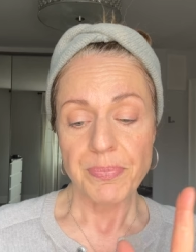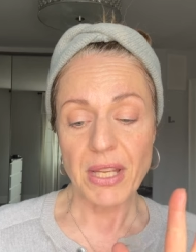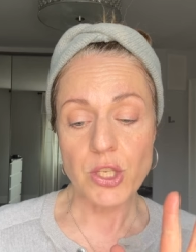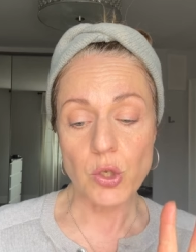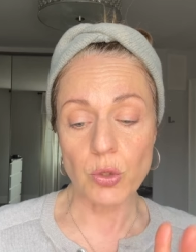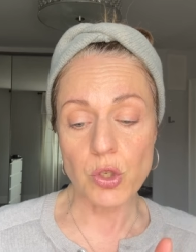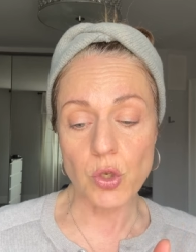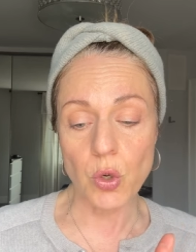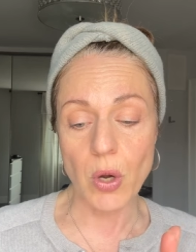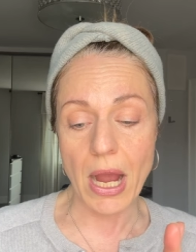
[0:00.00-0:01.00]
It's
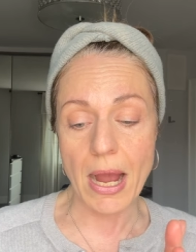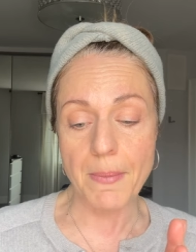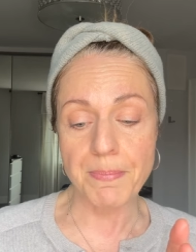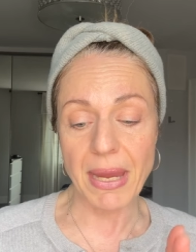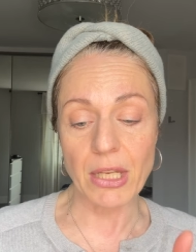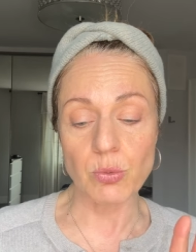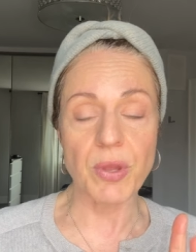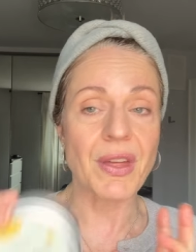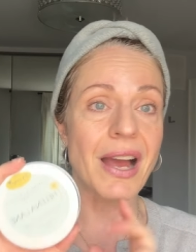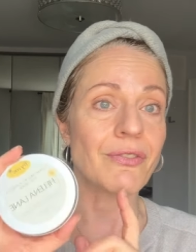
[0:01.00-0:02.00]
also um, made
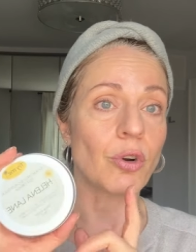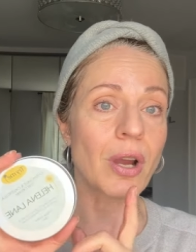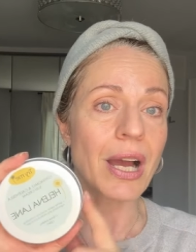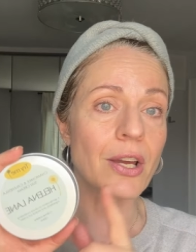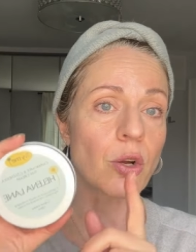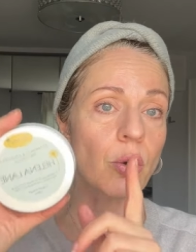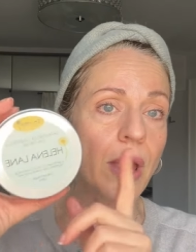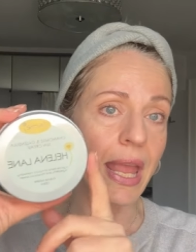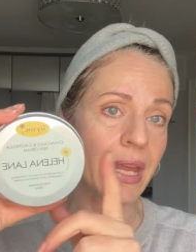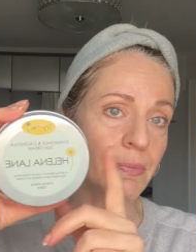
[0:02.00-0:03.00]
with avocado
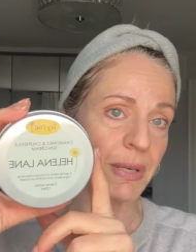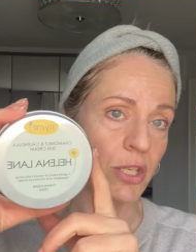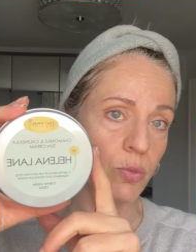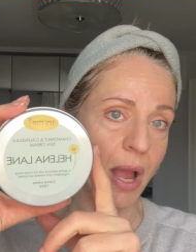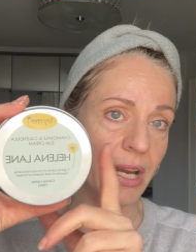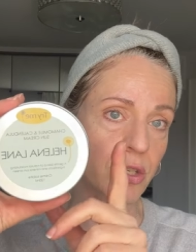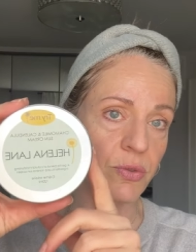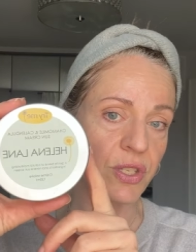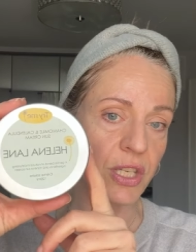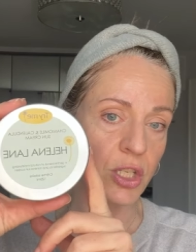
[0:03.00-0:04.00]
and beeswax. So
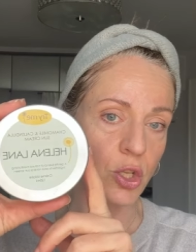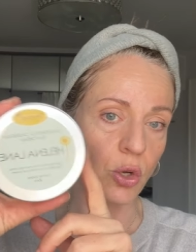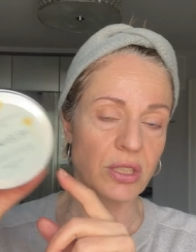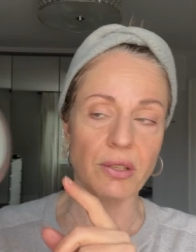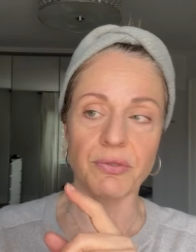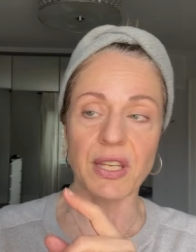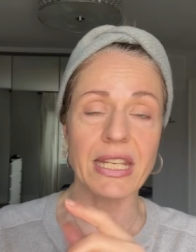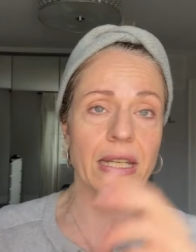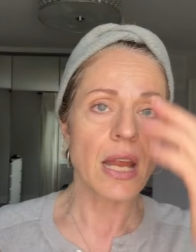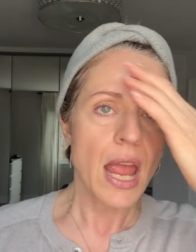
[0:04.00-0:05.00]
this is not
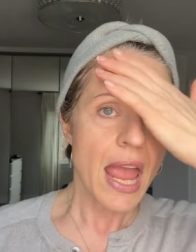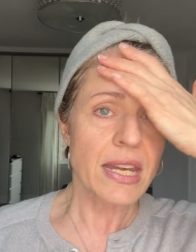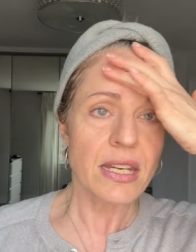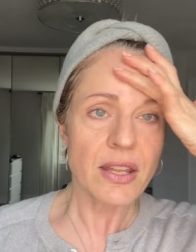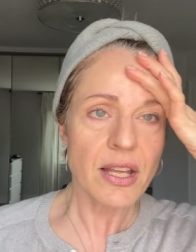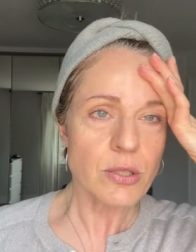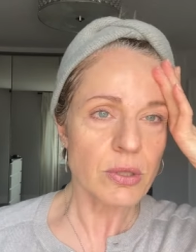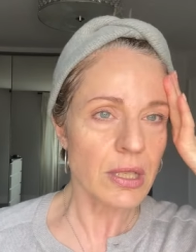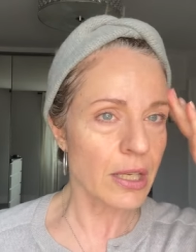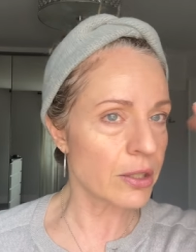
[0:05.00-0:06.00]
vegan. And that's
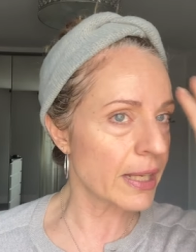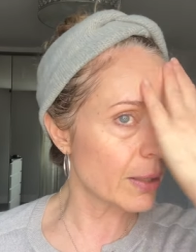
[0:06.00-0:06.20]
what kind of like